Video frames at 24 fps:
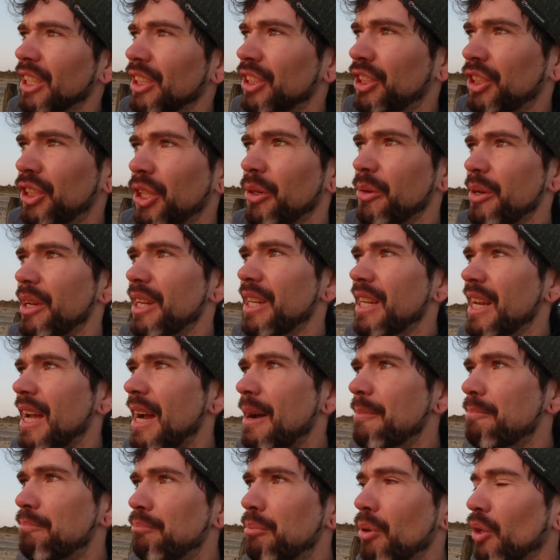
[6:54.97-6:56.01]
shooting
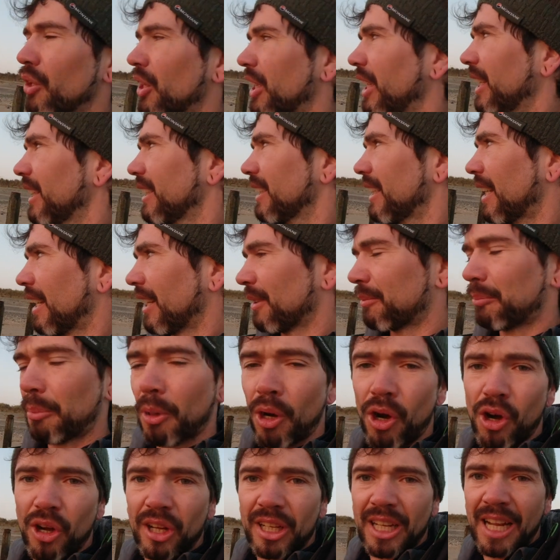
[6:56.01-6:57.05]
that bucket, that
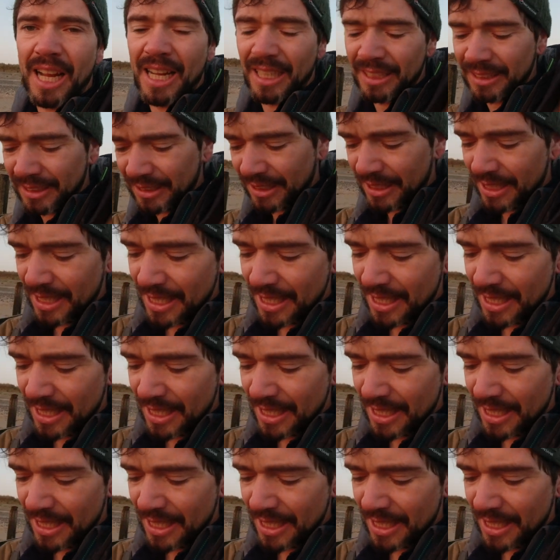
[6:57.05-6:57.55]
port can,